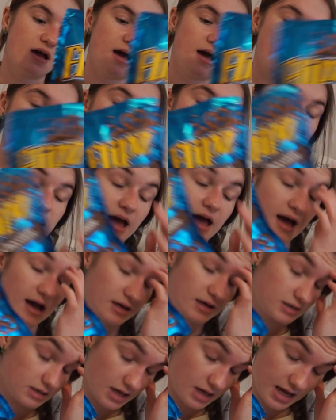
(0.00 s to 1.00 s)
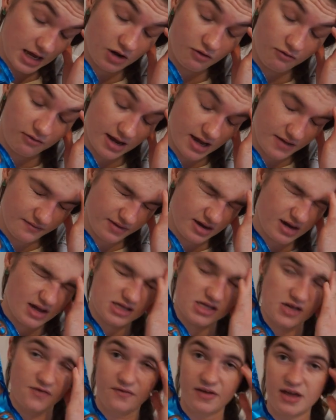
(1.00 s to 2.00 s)
I had a
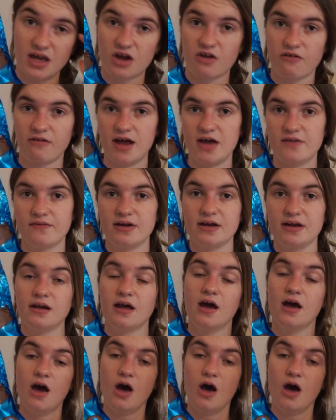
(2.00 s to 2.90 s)
severe craving